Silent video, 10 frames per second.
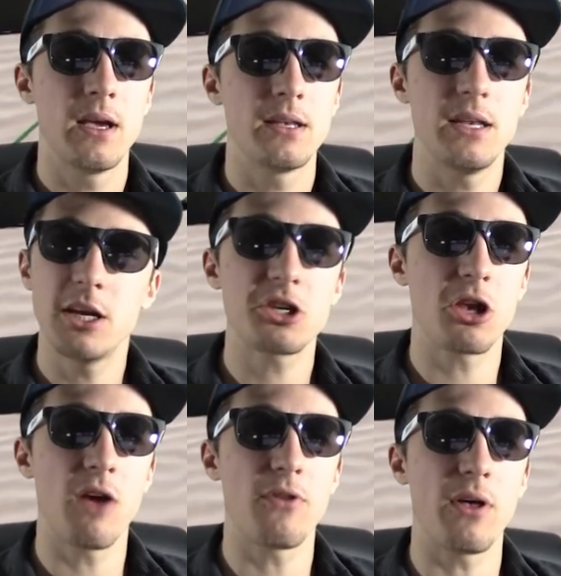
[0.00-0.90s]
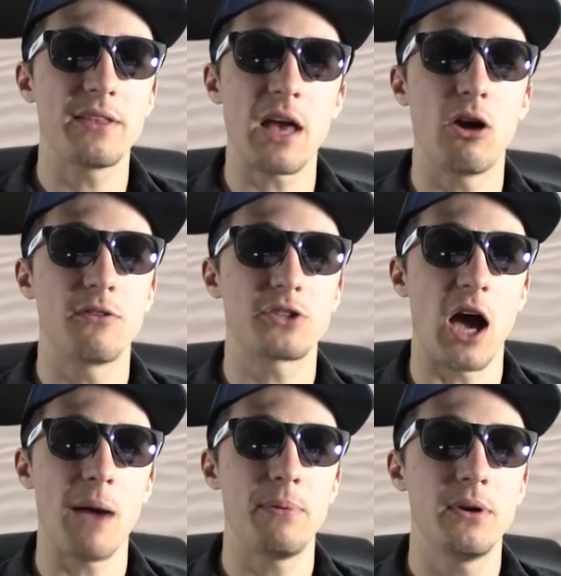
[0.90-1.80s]
Did you just hit, over, hit that over
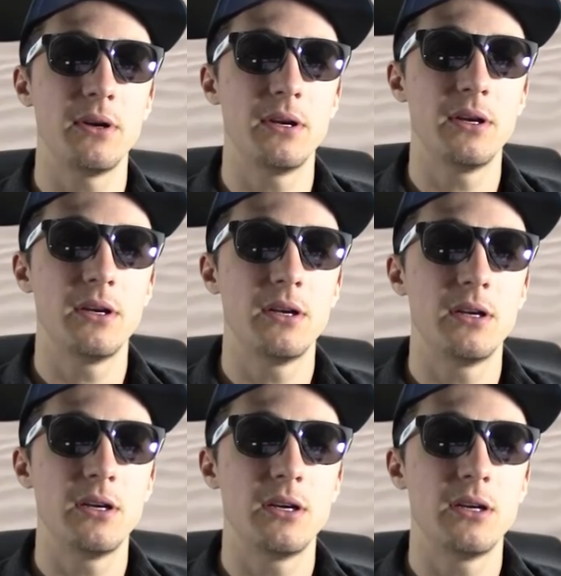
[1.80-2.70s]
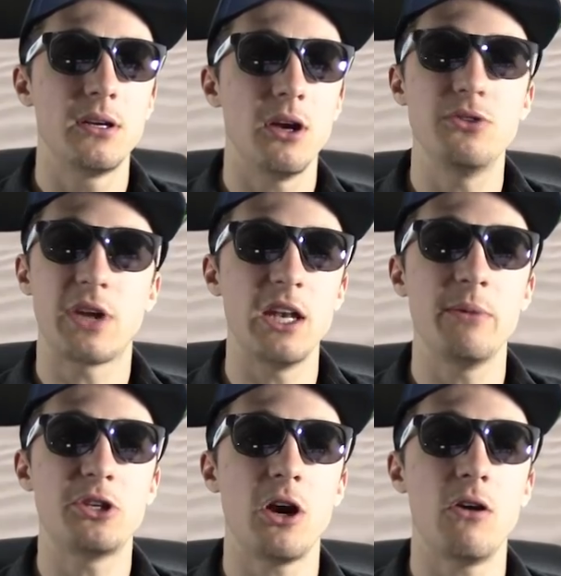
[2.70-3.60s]
top? Are you kidding
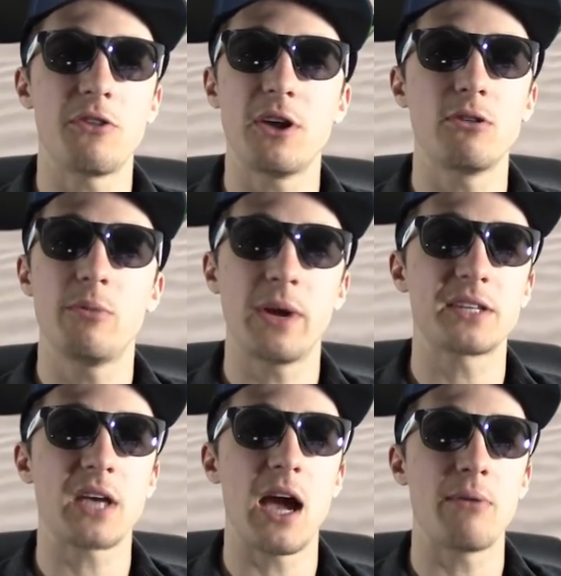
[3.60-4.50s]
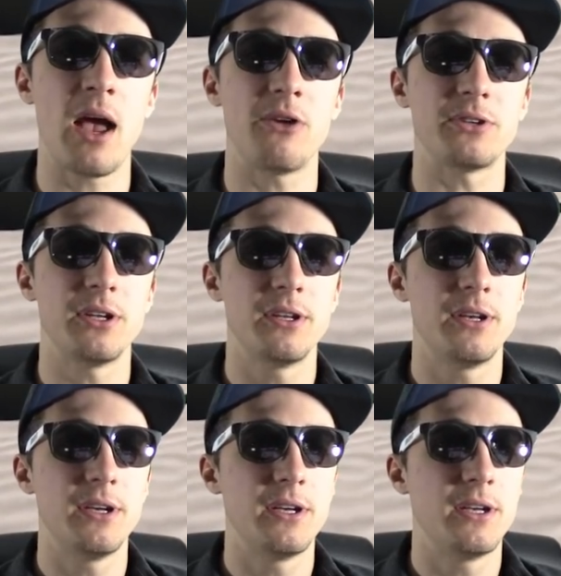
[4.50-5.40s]
me, Joe? I thought you were the biggest guy around.
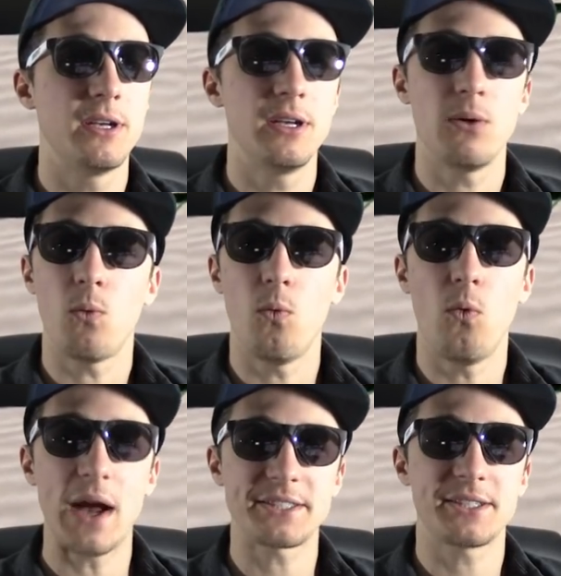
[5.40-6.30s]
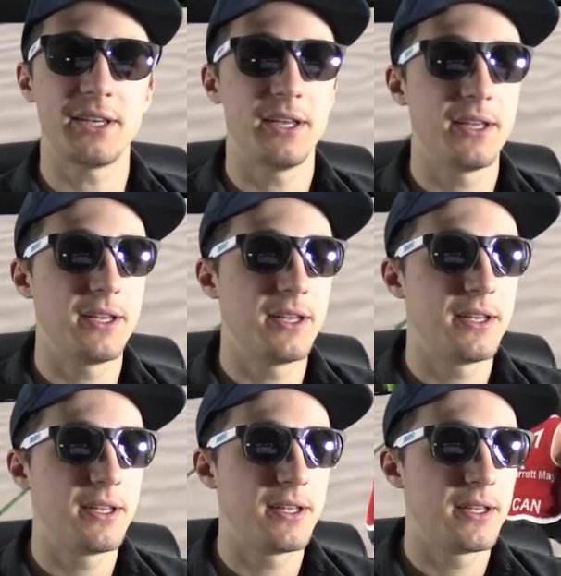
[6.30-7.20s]
What?
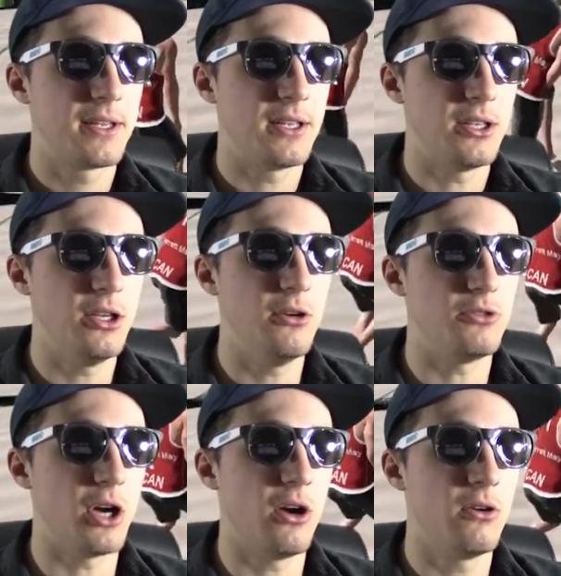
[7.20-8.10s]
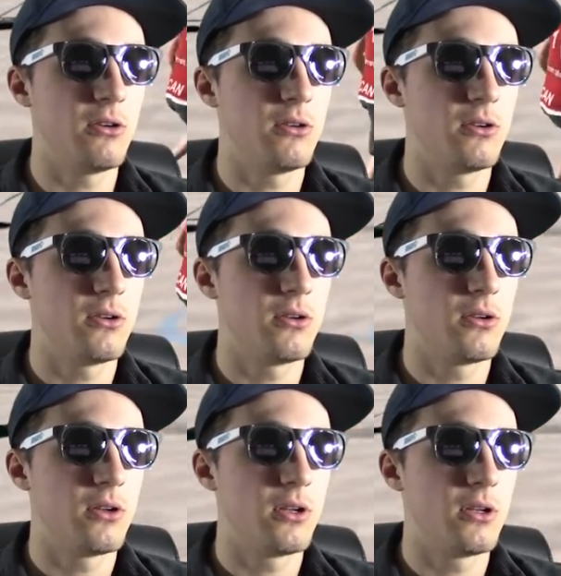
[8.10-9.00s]
You, Joe.
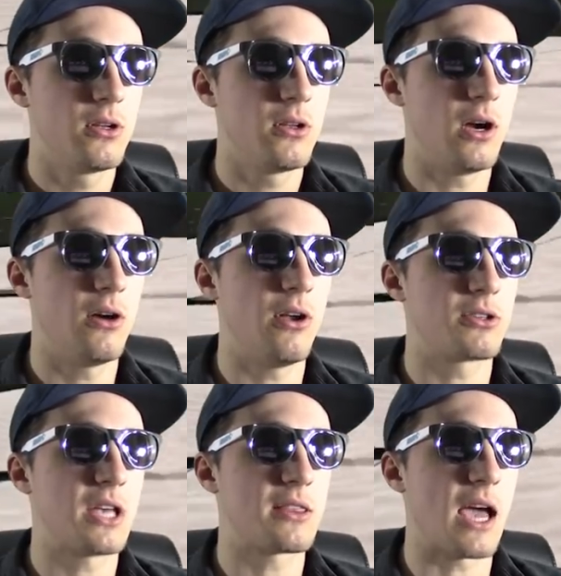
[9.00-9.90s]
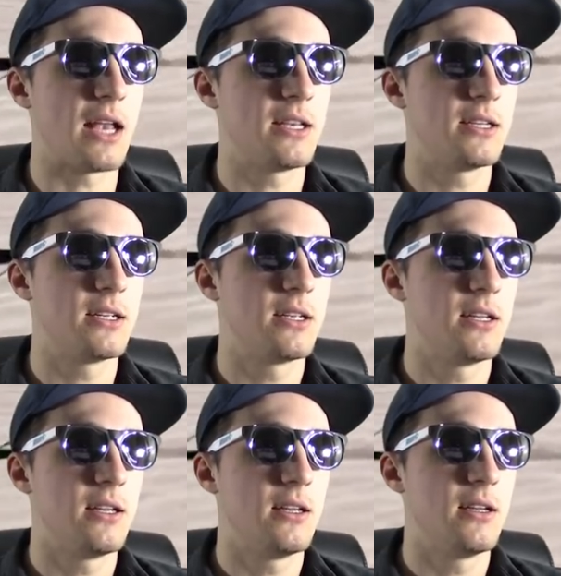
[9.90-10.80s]
Oh no, set that.
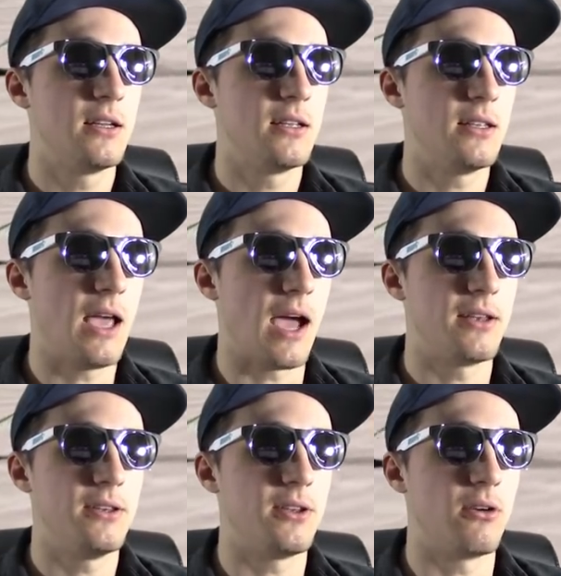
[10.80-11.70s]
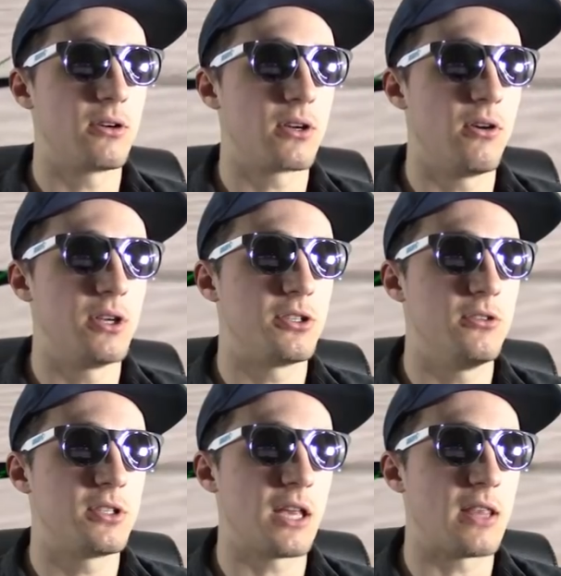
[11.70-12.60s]
Yeah, don't go on
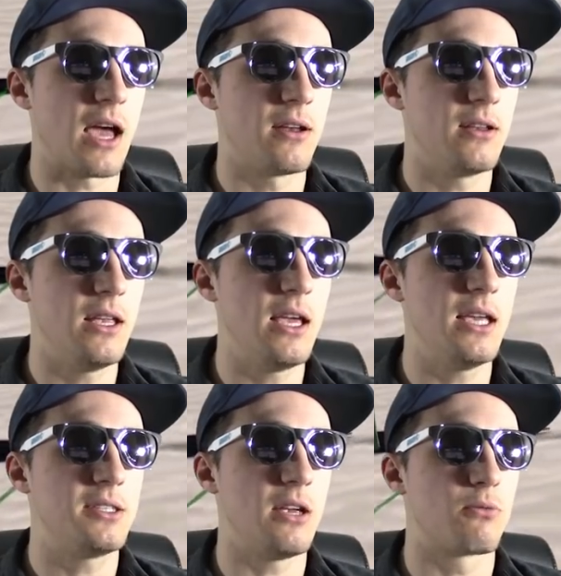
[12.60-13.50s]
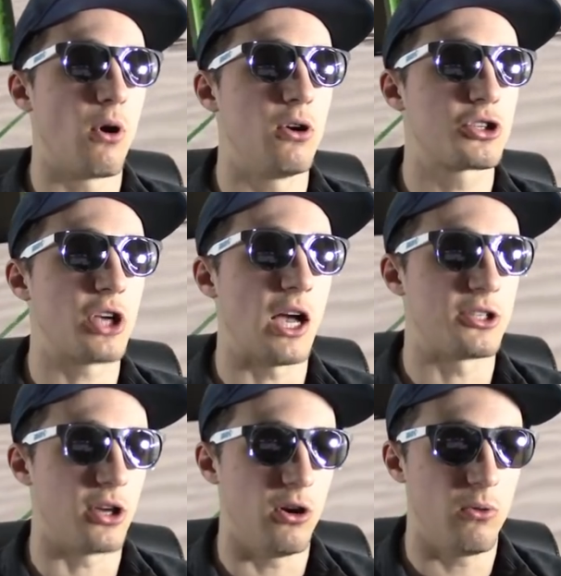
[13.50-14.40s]
two, set that. Easy roll shot,
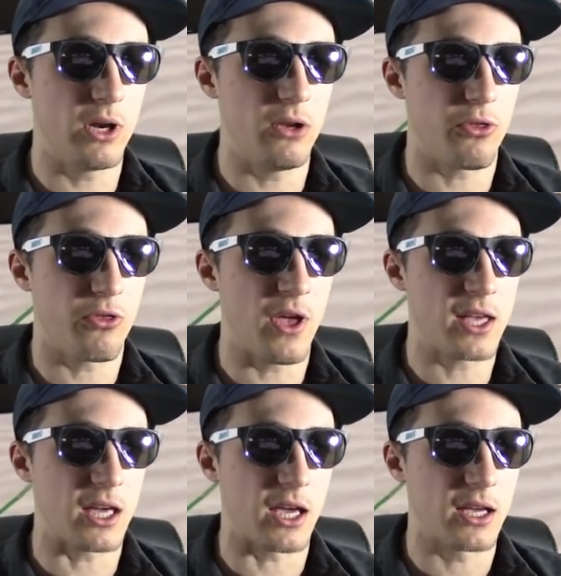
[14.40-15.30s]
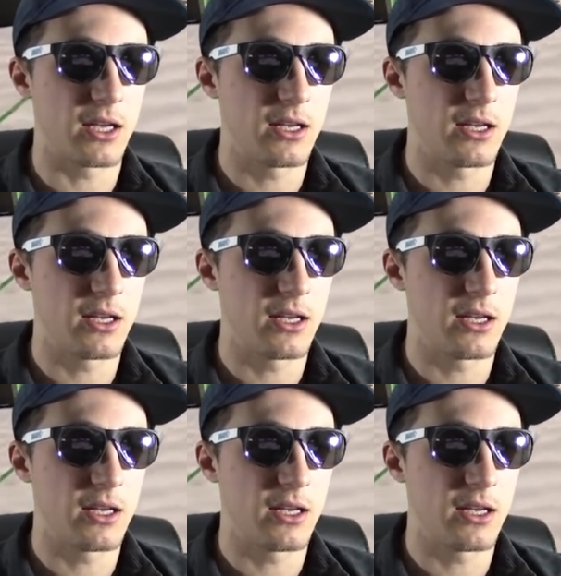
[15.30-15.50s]
Joe. What are you thinking?